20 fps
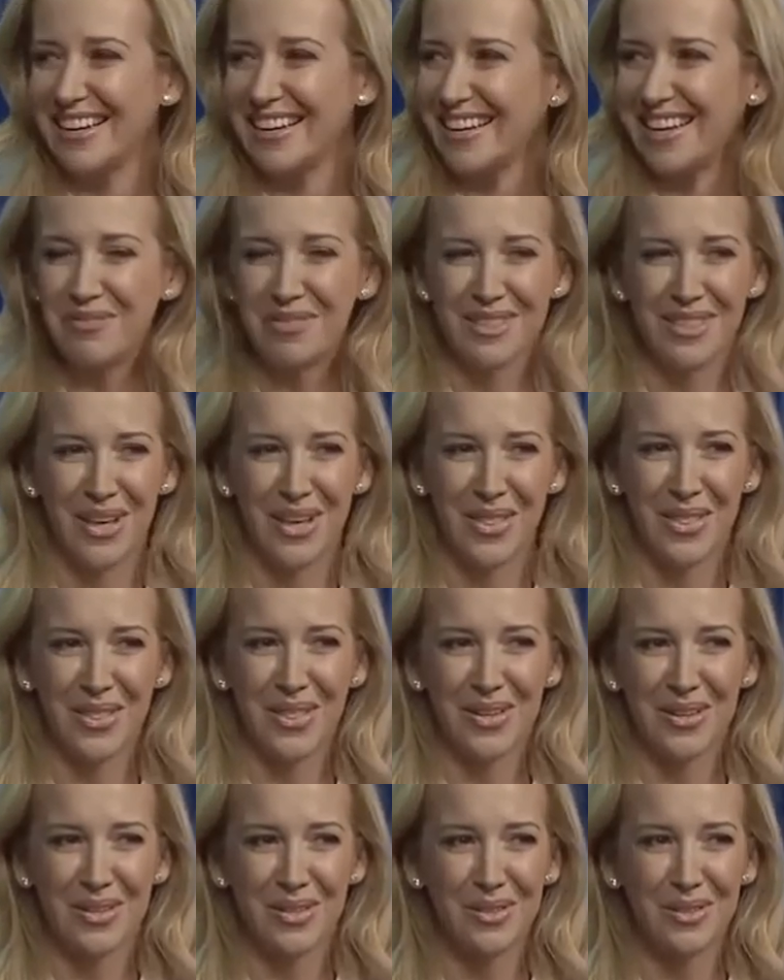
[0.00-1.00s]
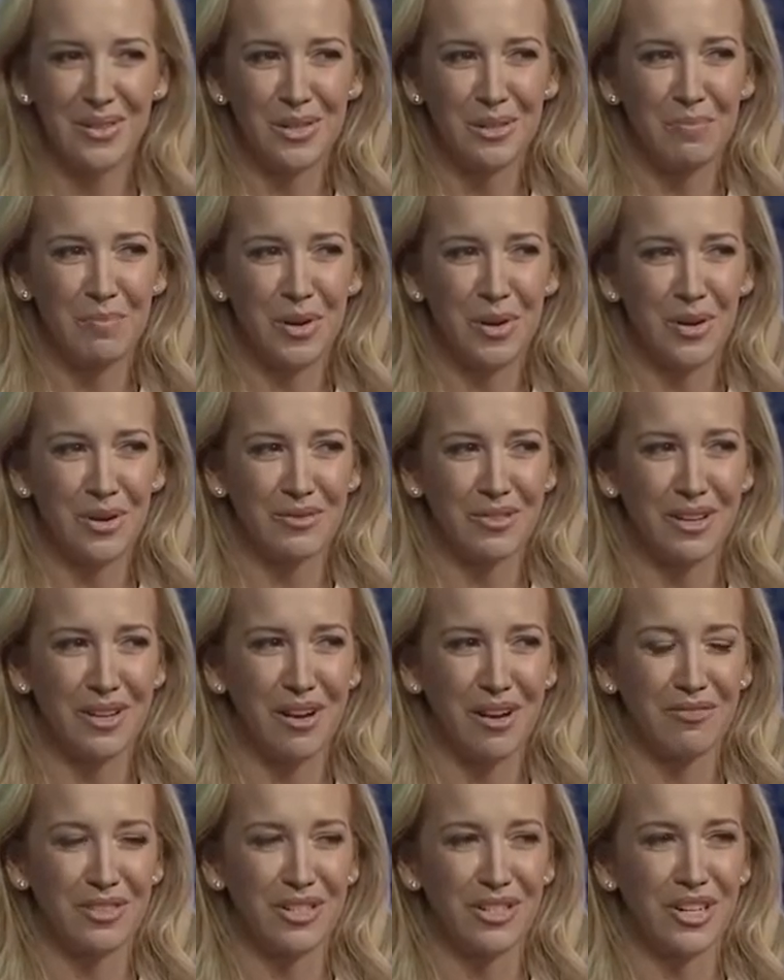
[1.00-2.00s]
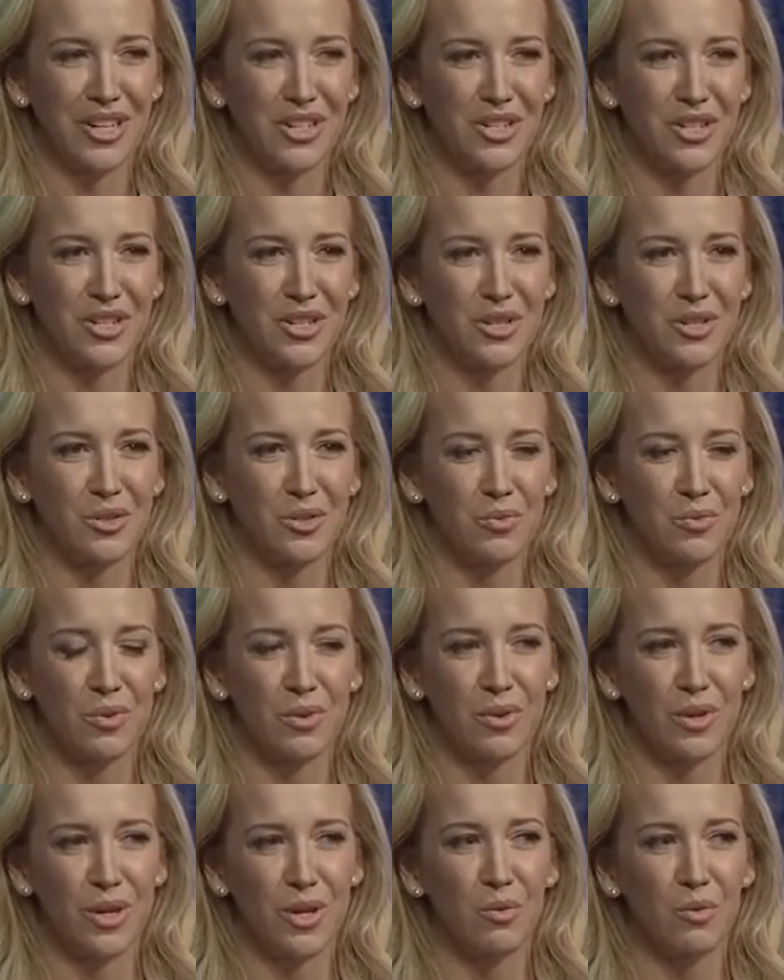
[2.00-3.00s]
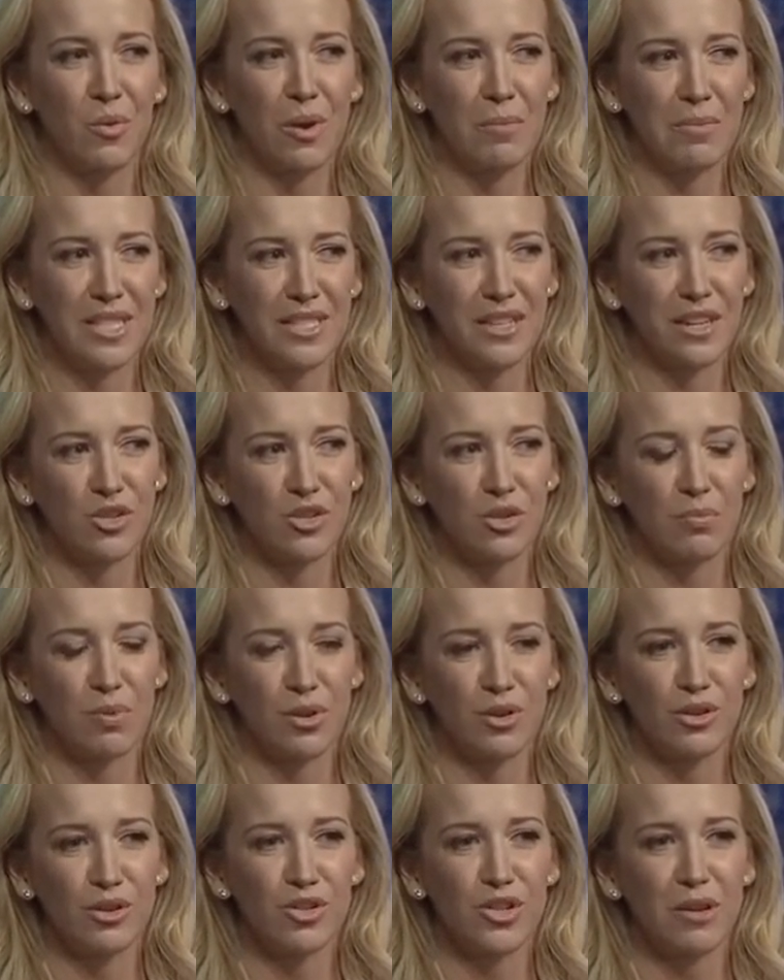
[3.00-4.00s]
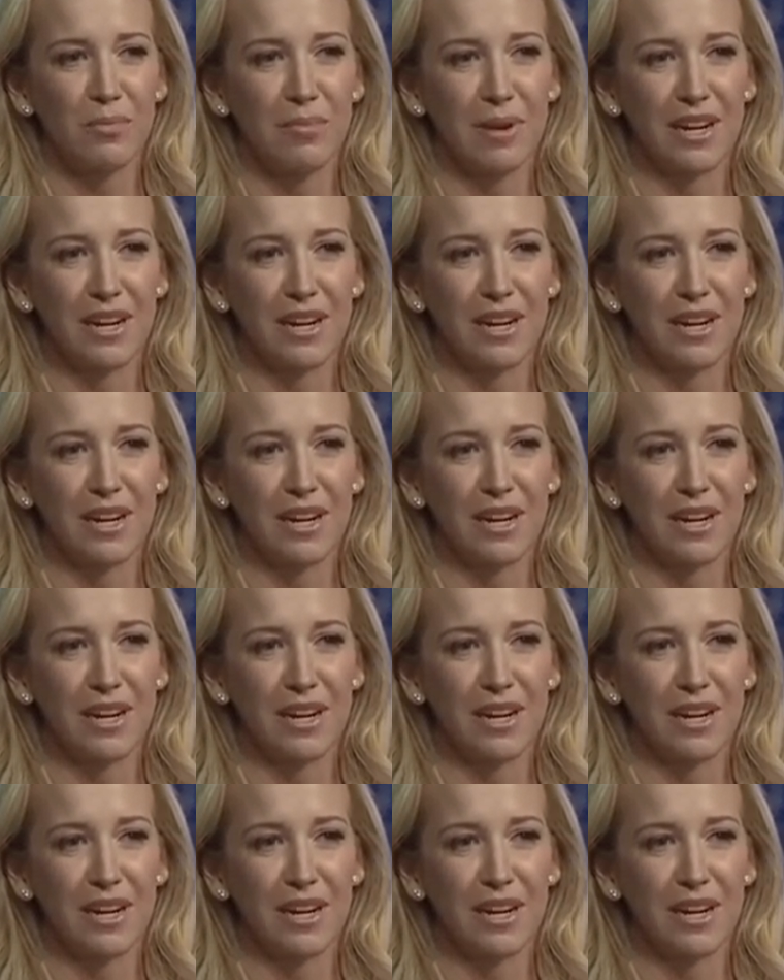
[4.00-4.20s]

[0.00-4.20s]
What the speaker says: given that the spirit of the conversation is women's entrepreneurship,